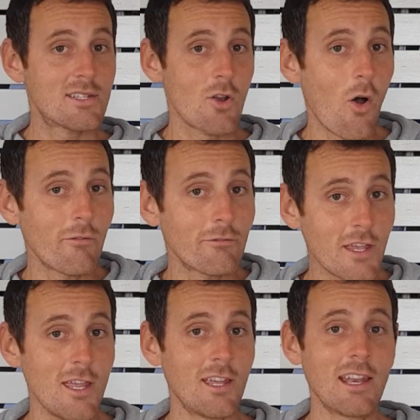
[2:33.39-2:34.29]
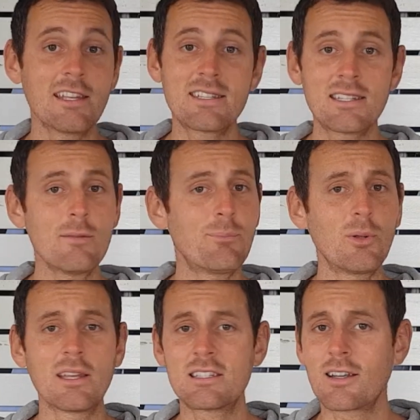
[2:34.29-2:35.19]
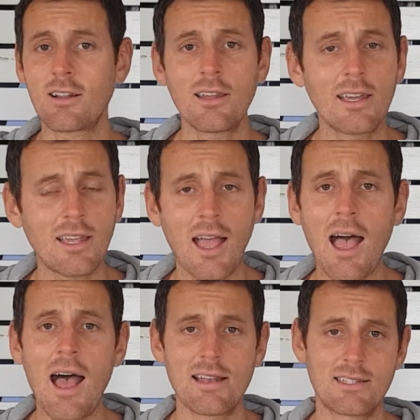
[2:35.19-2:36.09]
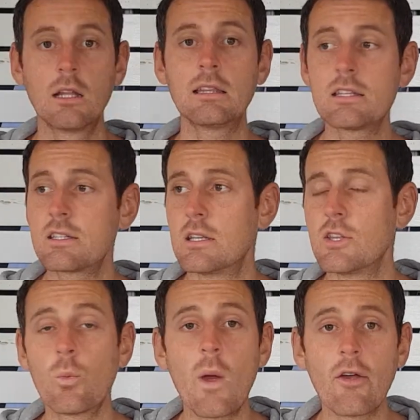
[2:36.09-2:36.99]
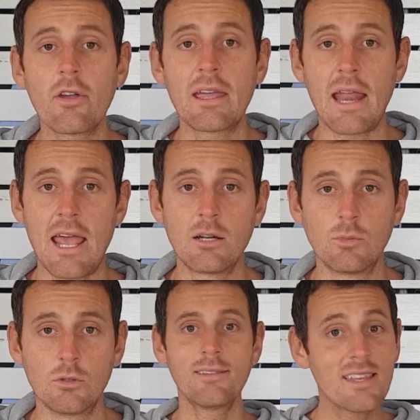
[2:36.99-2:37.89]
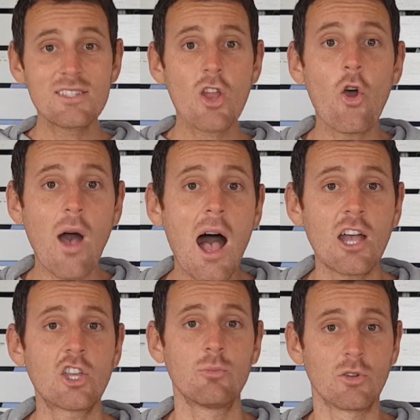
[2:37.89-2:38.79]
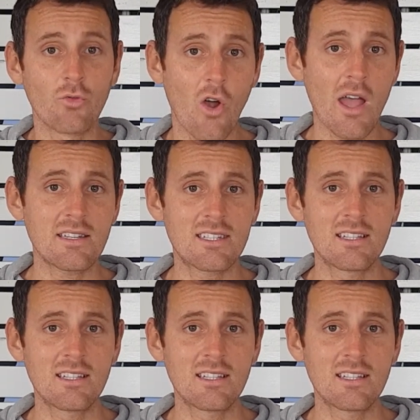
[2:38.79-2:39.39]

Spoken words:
not vegan, it's simple, it's clear cut. Listen, you're wearing an animal. There's no argument, right?